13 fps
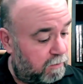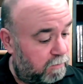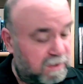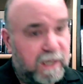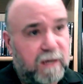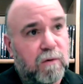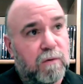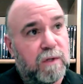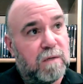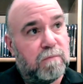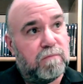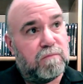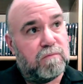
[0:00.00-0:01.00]
It was like
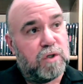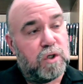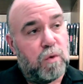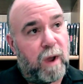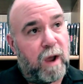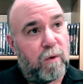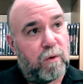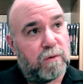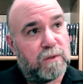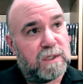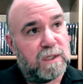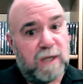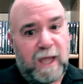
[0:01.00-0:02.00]
only 2
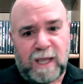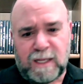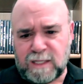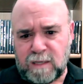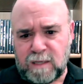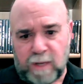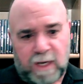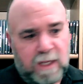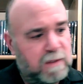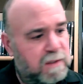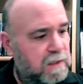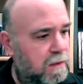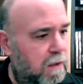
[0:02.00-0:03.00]
hours and 18
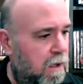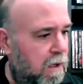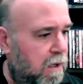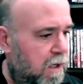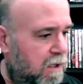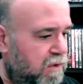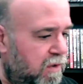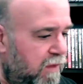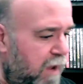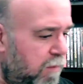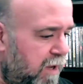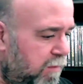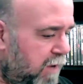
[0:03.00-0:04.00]
minutes. So
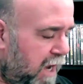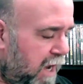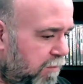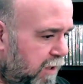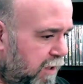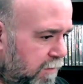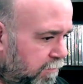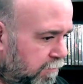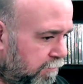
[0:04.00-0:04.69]
that made me happy.